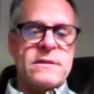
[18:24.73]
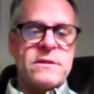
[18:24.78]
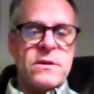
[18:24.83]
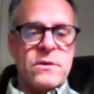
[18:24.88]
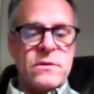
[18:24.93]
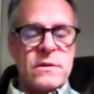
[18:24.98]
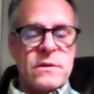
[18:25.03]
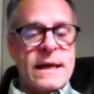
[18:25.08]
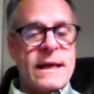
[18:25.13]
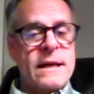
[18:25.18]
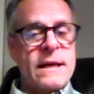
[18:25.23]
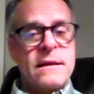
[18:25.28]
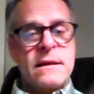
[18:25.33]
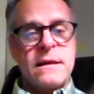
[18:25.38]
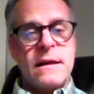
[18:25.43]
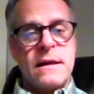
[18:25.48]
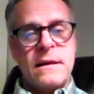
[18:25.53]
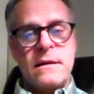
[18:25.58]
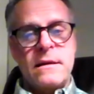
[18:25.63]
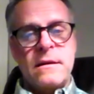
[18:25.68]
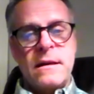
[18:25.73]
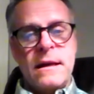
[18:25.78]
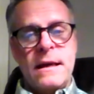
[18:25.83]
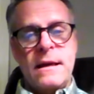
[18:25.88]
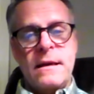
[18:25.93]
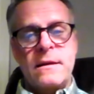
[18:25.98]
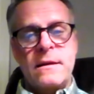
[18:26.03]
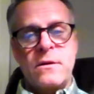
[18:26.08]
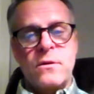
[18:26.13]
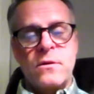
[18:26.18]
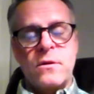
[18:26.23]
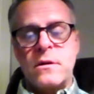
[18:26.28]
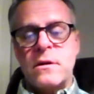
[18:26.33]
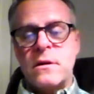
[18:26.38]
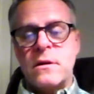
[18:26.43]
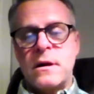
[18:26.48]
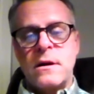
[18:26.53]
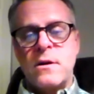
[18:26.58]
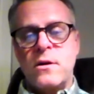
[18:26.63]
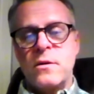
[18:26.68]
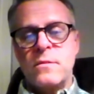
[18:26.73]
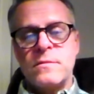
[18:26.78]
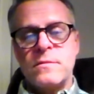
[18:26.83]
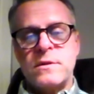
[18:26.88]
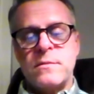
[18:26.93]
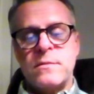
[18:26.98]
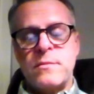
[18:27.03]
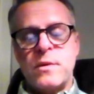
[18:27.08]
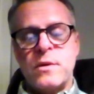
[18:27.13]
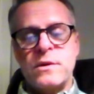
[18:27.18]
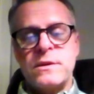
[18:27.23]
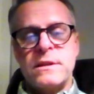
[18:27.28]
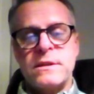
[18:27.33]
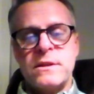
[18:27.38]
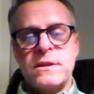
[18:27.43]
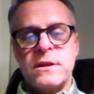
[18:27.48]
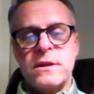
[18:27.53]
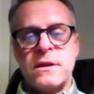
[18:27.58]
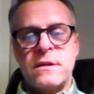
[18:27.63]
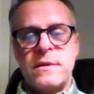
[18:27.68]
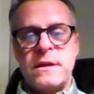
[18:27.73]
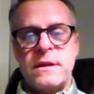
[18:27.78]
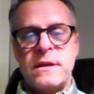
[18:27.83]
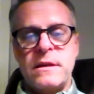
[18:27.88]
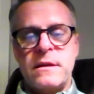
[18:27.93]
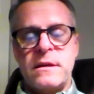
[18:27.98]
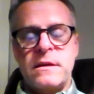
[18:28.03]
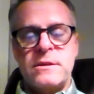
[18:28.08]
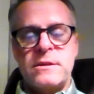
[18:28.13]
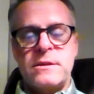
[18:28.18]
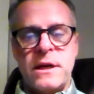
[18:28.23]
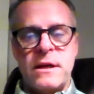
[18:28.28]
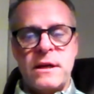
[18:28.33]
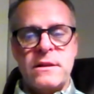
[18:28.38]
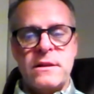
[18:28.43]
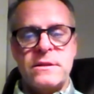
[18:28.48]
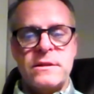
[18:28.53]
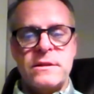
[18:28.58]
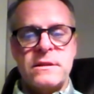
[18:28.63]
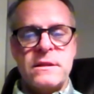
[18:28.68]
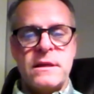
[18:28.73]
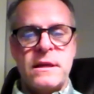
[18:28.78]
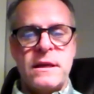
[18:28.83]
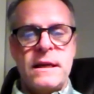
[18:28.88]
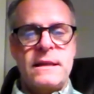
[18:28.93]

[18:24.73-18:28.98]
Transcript: So land and or homes to purchase are going to be a challenge.